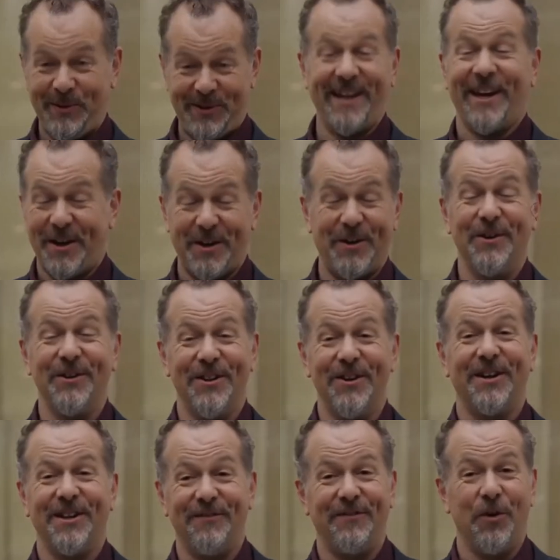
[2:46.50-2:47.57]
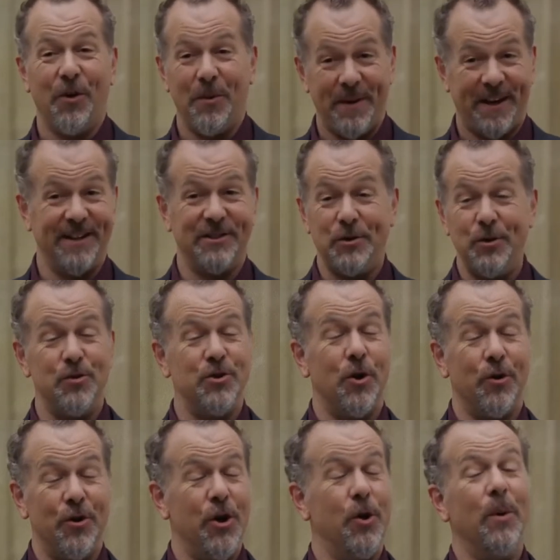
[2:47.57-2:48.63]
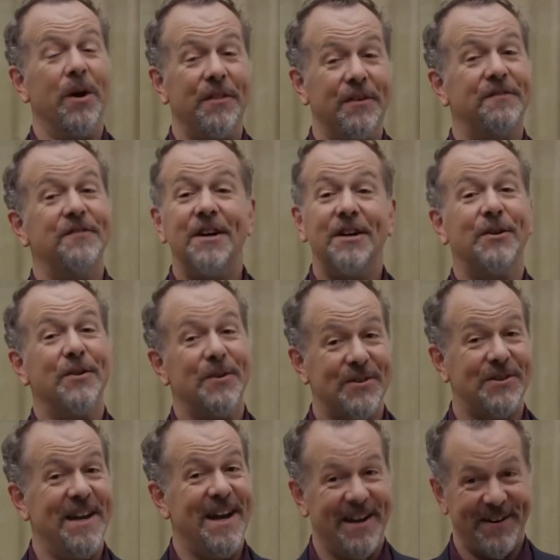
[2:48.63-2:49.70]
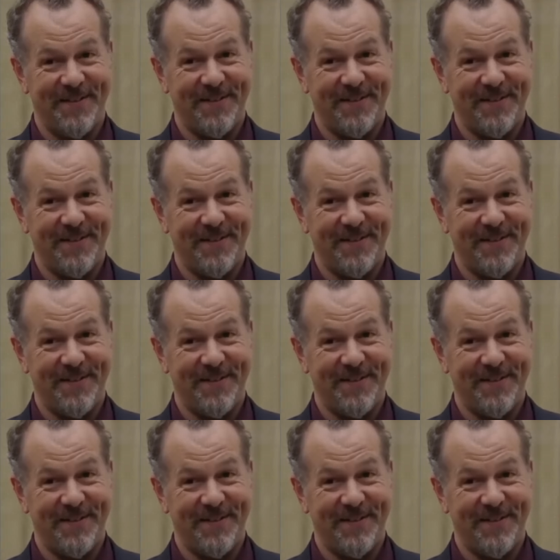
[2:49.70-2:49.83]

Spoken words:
on the whole time, you and I are going to talk to together.